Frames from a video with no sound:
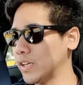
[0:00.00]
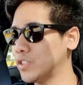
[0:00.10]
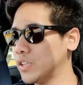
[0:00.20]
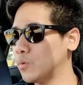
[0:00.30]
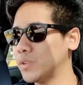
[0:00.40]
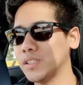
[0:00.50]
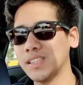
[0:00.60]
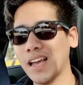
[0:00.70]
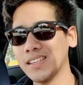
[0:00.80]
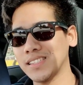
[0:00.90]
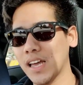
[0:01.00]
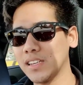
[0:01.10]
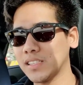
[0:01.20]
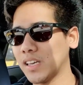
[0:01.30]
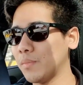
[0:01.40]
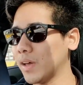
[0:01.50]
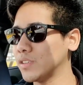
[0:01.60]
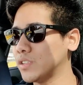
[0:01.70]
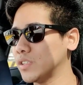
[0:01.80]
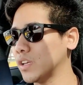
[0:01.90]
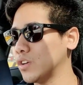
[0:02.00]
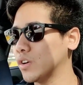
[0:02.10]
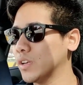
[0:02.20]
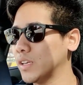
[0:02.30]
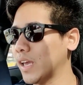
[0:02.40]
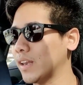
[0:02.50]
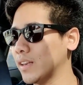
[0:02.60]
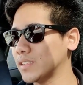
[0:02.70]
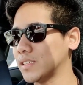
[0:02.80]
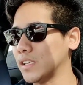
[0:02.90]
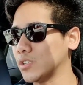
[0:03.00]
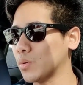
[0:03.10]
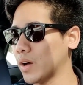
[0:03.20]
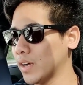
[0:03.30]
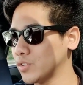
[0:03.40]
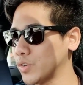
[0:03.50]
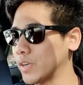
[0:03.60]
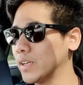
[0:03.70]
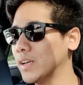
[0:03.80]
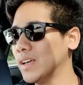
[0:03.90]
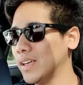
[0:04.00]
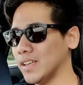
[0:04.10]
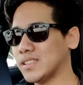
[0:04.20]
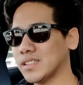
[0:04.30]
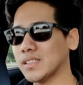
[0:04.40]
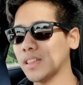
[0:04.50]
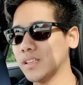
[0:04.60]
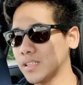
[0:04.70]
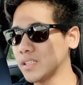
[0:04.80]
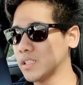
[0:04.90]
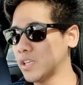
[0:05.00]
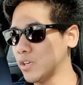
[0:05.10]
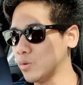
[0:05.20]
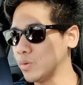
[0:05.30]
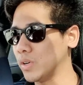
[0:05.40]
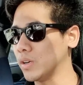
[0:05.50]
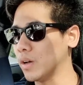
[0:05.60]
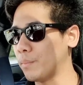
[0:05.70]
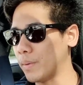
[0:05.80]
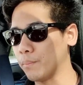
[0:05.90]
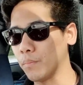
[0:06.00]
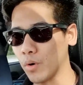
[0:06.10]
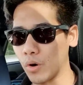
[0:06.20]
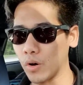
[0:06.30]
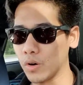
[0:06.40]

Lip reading: engine, which is the exact same engine that you're gonna get in the C200. It's just that this is tuned a bit more.